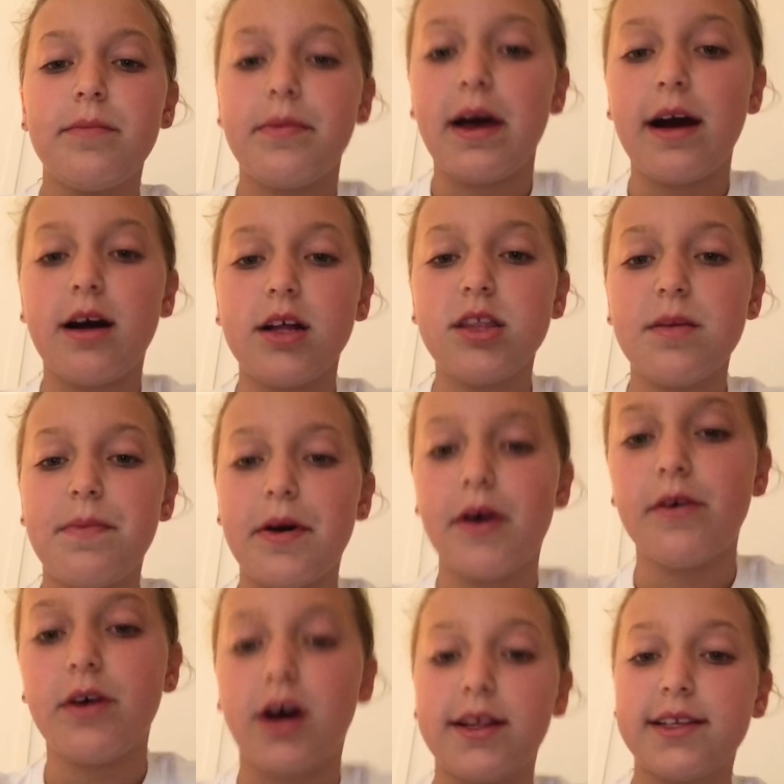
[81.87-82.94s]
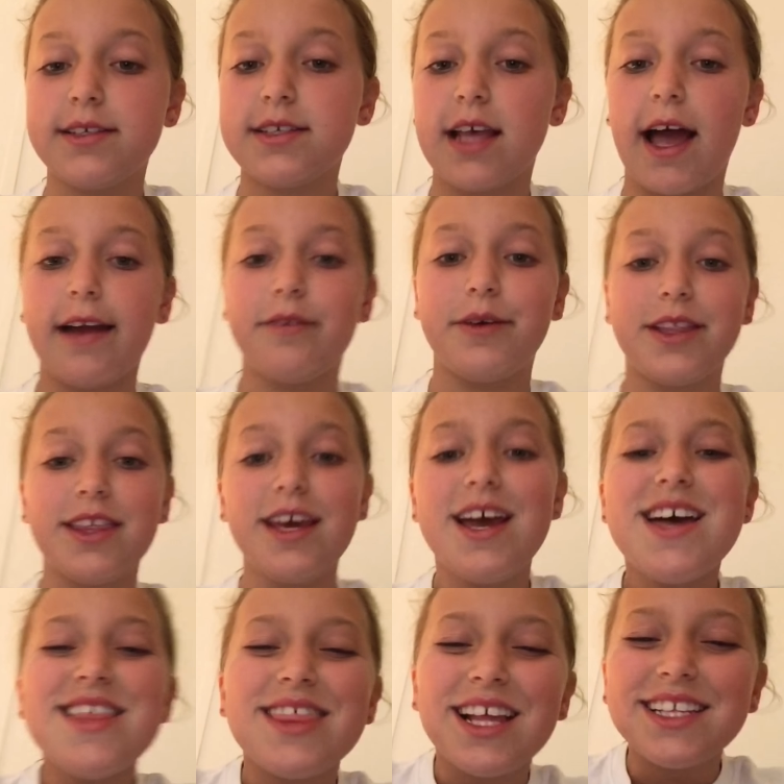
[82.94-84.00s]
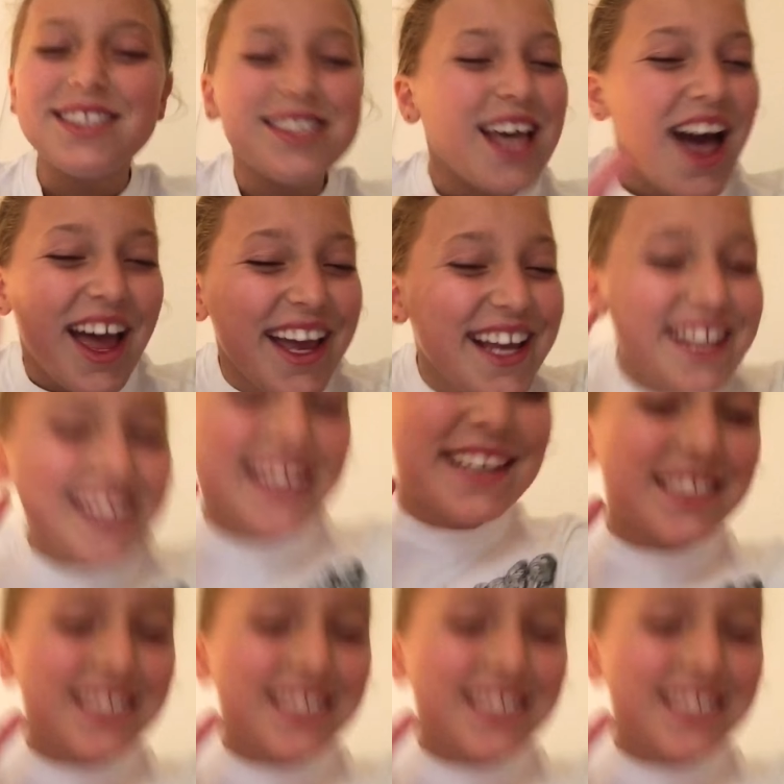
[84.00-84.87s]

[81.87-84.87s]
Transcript: back on the boat on the side with tiny